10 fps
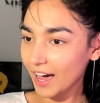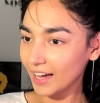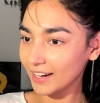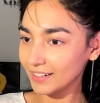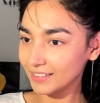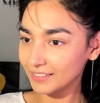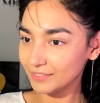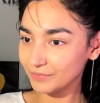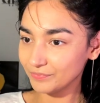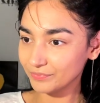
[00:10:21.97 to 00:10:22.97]
and
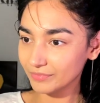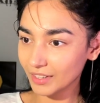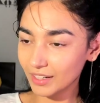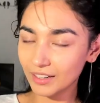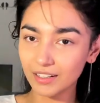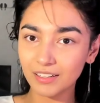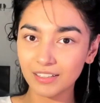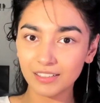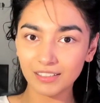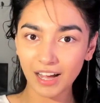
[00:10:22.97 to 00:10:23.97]

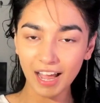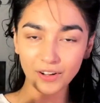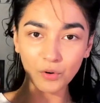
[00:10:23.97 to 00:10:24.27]
I